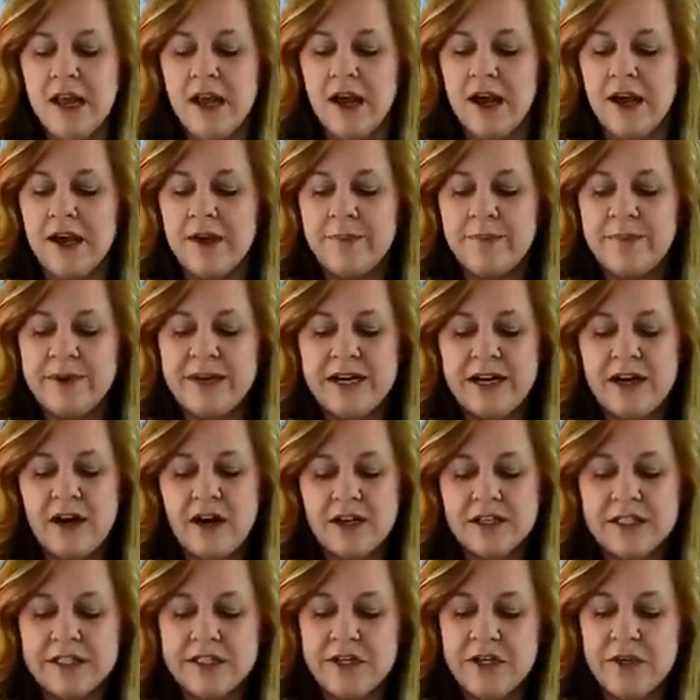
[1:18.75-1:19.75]
Uh, but it
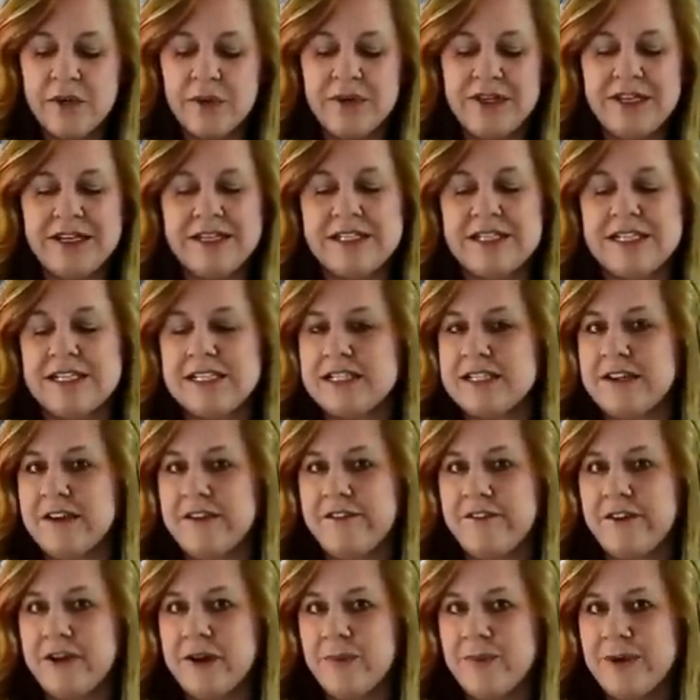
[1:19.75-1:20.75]
also lends
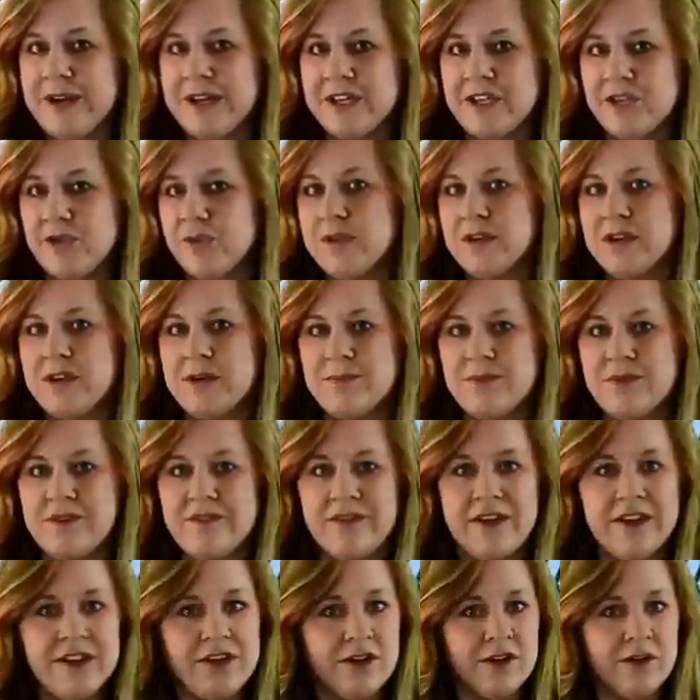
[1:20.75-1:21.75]
itself very well to a number of
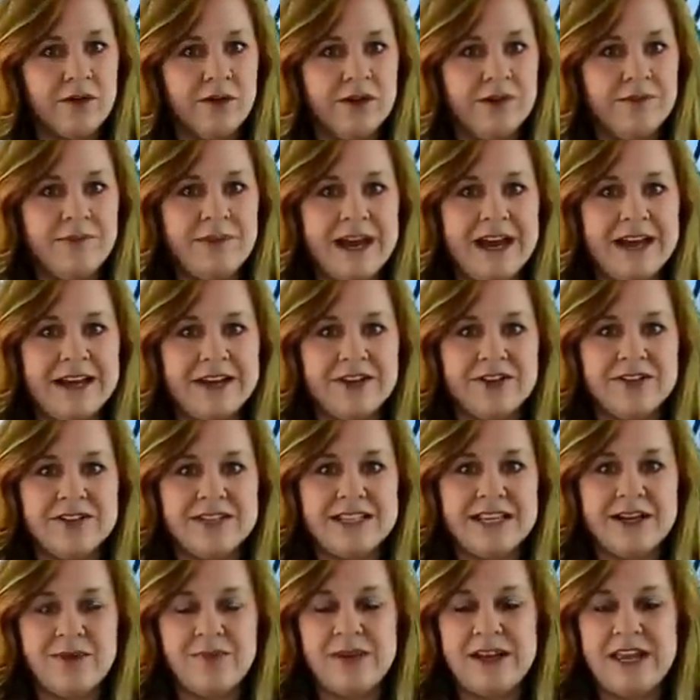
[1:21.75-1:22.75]
other quilt patterns
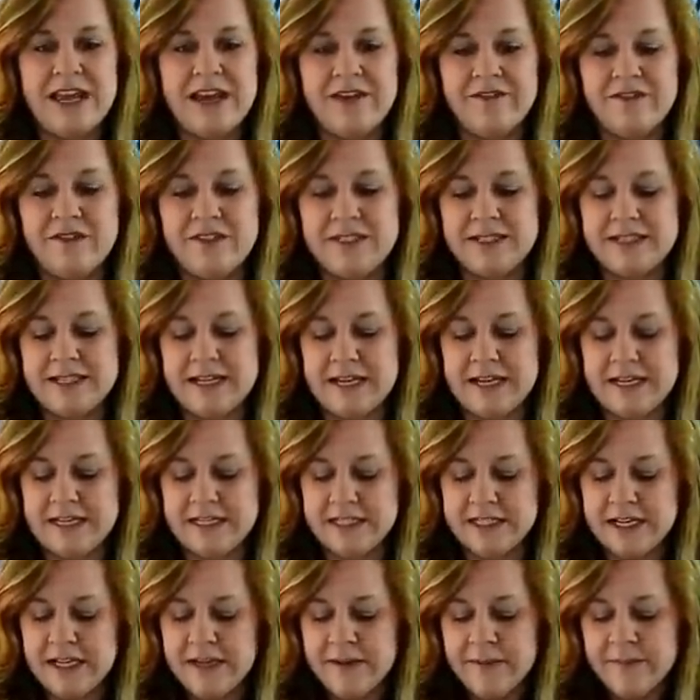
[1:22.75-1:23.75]
that we have
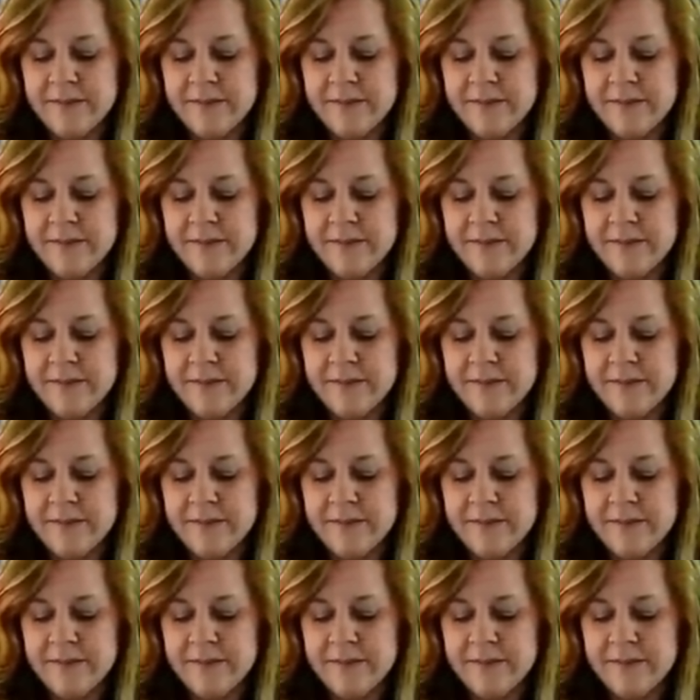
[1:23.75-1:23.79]
designed.